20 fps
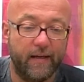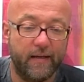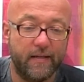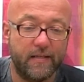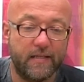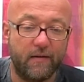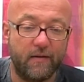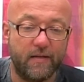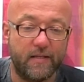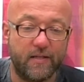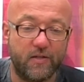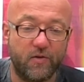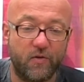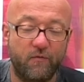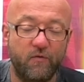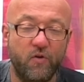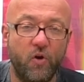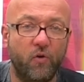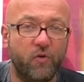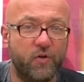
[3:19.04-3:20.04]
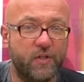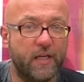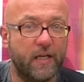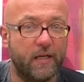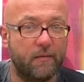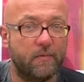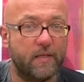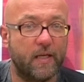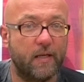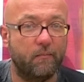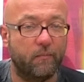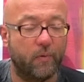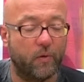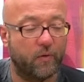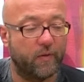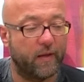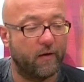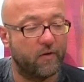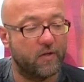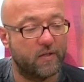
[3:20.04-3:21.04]
So it's a sort of non-team
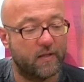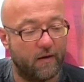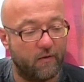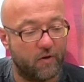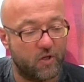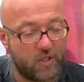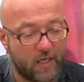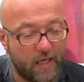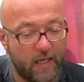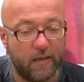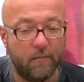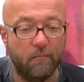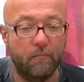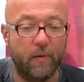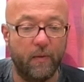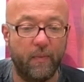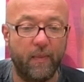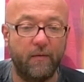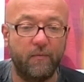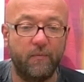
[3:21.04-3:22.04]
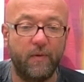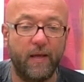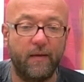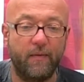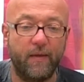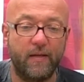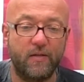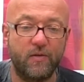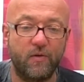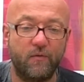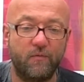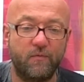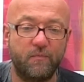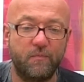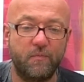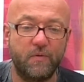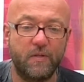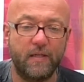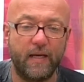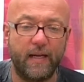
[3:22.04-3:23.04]
book. They're a team, but they're sort of
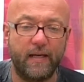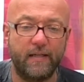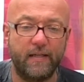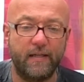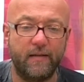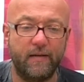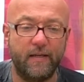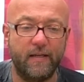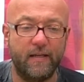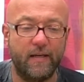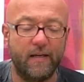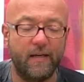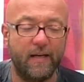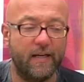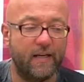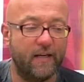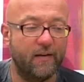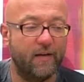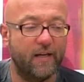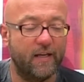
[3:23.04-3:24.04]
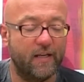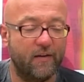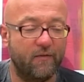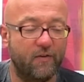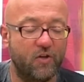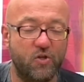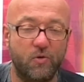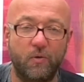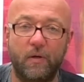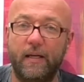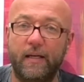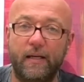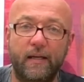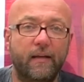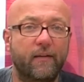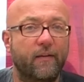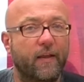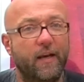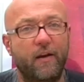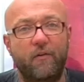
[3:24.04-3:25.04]
selected individually.
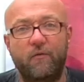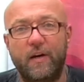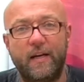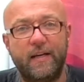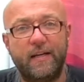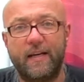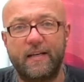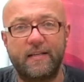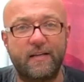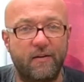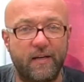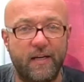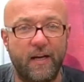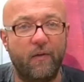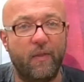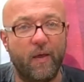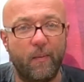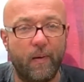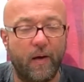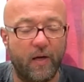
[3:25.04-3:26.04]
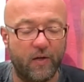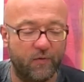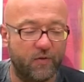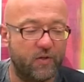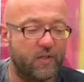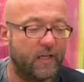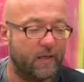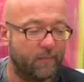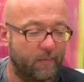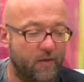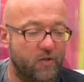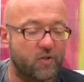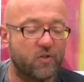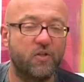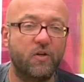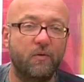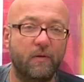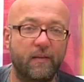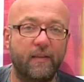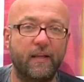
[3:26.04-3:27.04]
They don't really necessarily know they're part of a team. They're
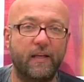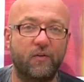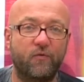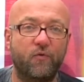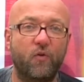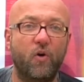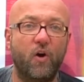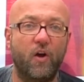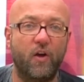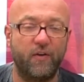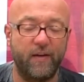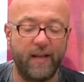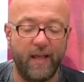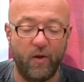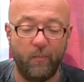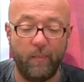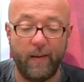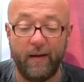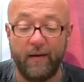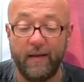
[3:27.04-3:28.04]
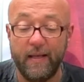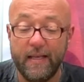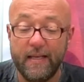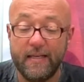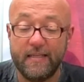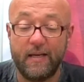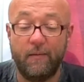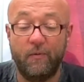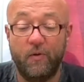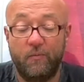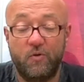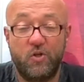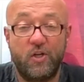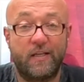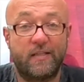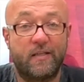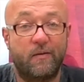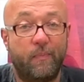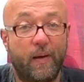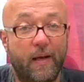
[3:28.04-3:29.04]
just doing things for her to help out. Some of them she
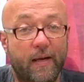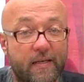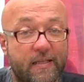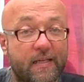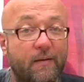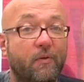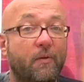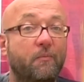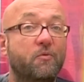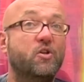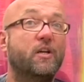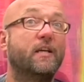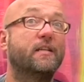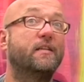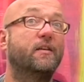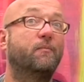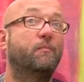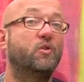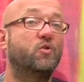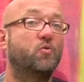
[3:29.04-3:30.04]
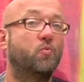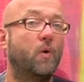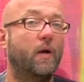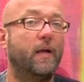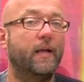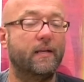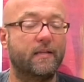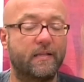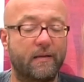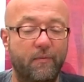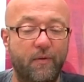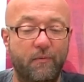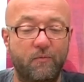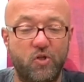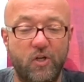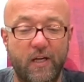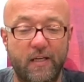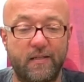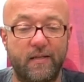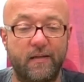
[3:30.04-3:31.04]
has to pay, some of them she has to persuade, some of them
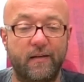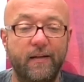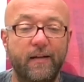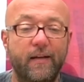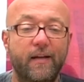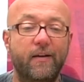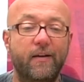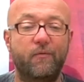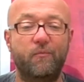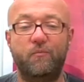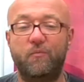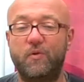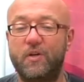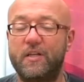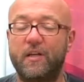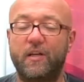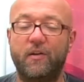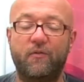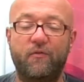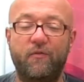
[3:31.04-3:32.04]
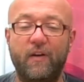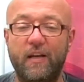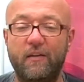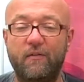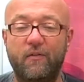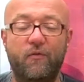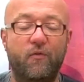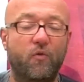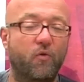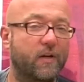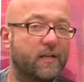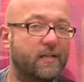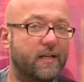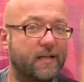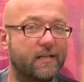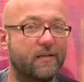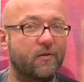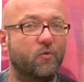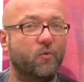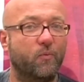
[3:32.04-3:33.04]
she has to return a favour for.
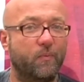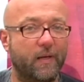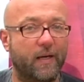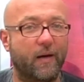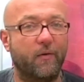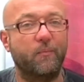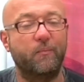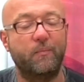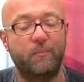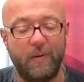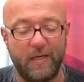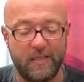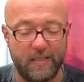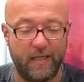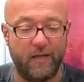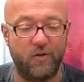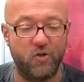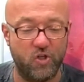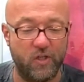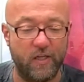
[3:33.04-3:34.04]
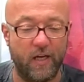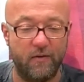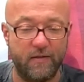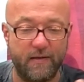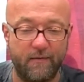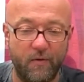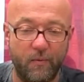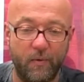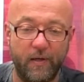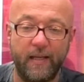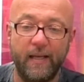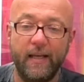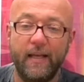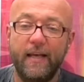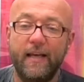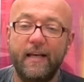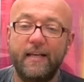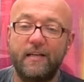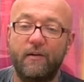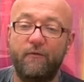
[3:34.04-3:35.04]
It's all, basically because she knows everybody.
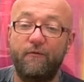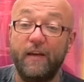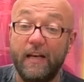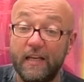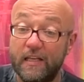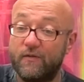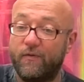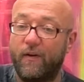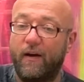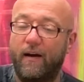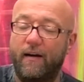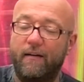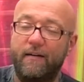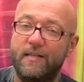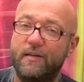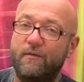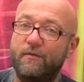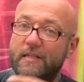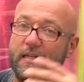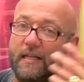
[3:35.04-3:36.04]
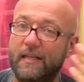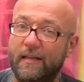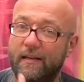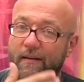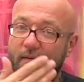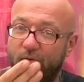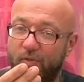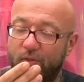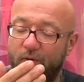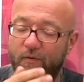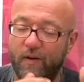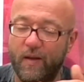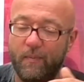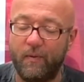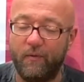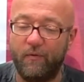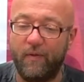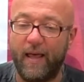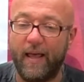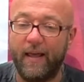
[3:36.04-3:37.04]
So Villains for Hire is obviously the
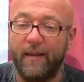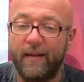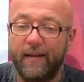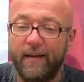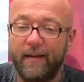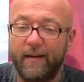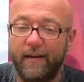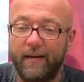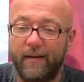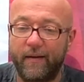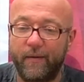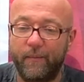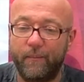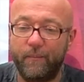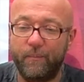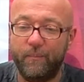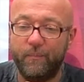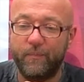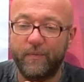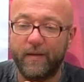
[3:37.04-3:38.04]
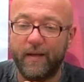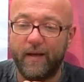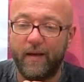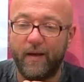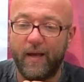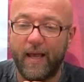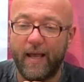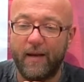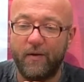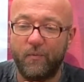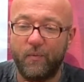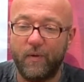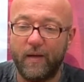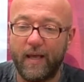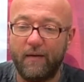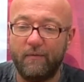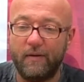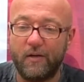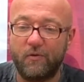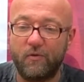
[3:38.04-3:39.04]
flip of that, and we're
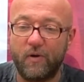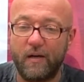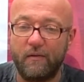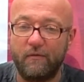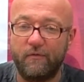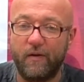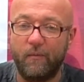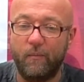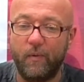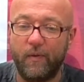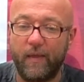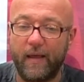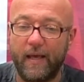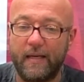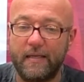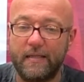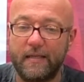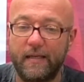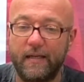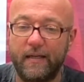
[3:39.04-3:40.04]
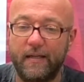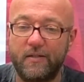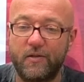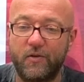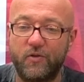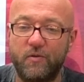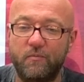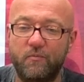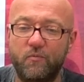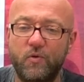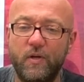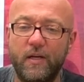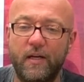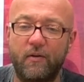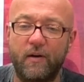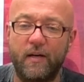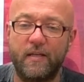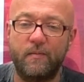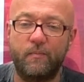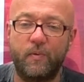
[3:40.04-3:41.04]
having great fun with that. It's got some really
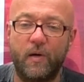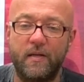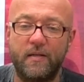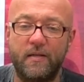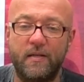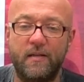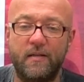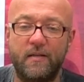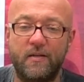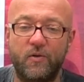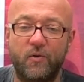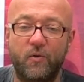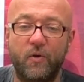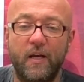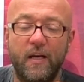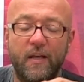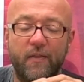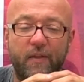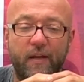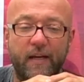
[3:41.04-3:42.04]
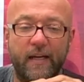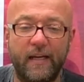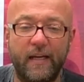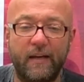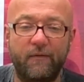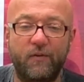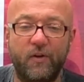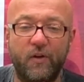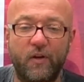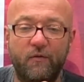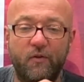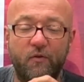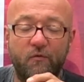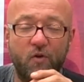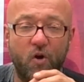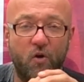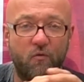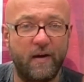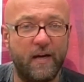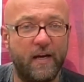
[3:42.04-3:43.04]
great surprises in store. If you've
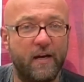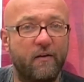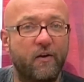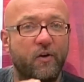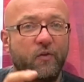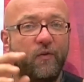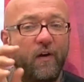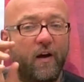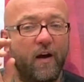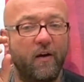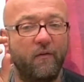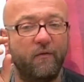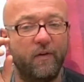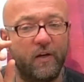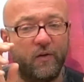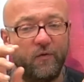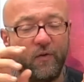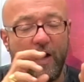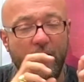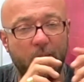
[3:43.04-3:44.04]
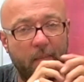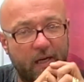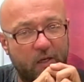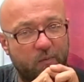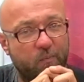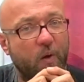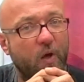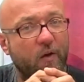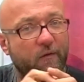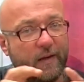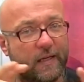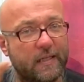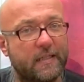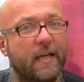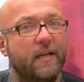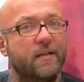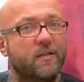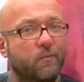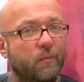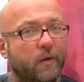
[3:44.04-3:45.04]
not read Heroes for Hire, Villains for Hire makes perfect
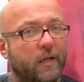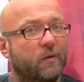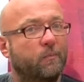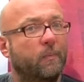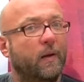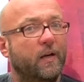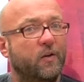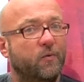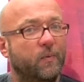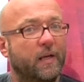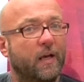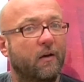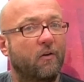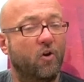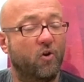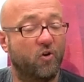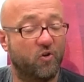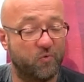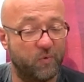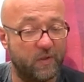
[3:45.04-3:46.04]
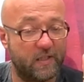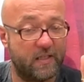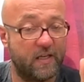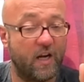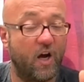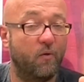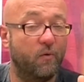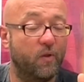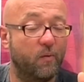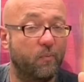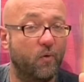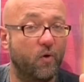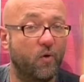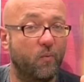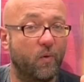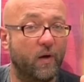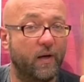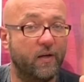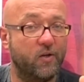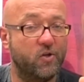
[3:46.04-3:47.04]
sense, and we explain as we go along, because we start with the
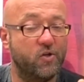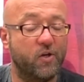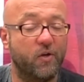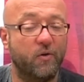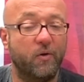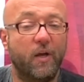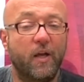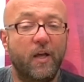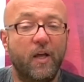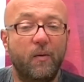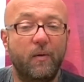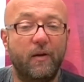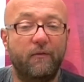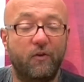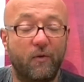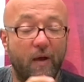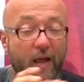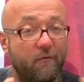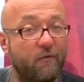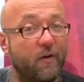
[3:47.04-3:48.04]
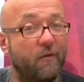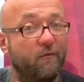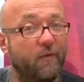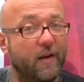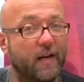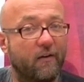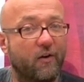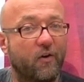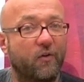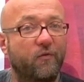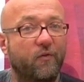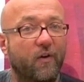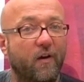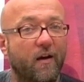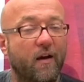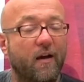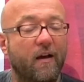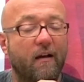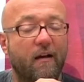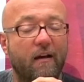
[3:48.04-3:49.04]
point one issue. If you have read Heroes for
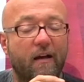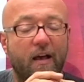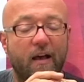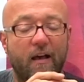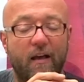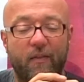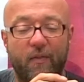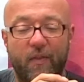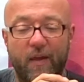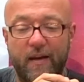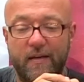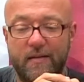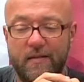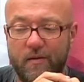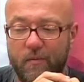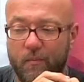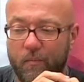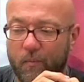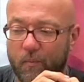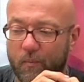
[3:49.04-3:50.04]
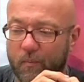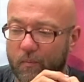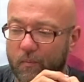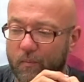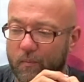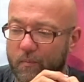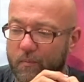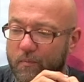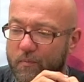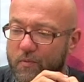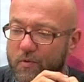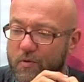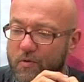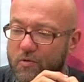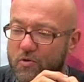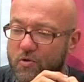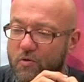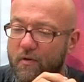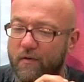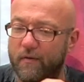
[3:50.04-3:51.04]
Hire, there's some
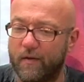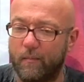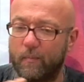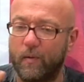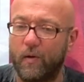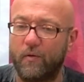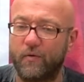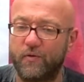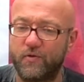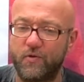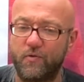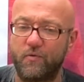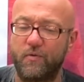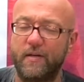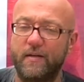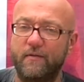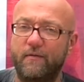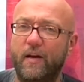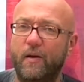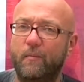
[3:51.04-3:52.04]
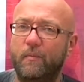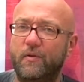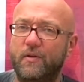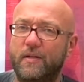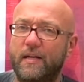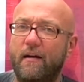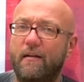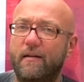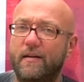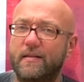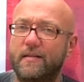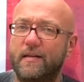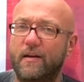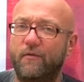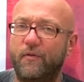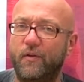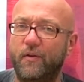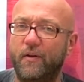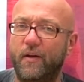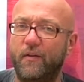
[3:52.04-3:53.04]
terrific plot, story, development, character
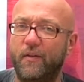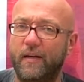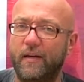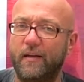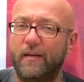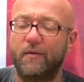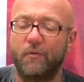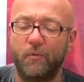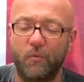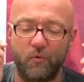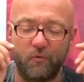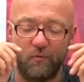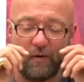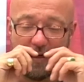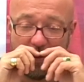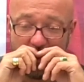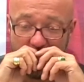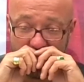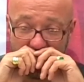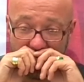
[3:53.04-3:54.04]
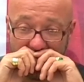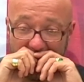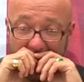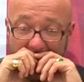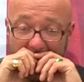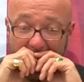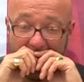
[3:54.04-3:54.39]
stuff that I think we'll really enjoy.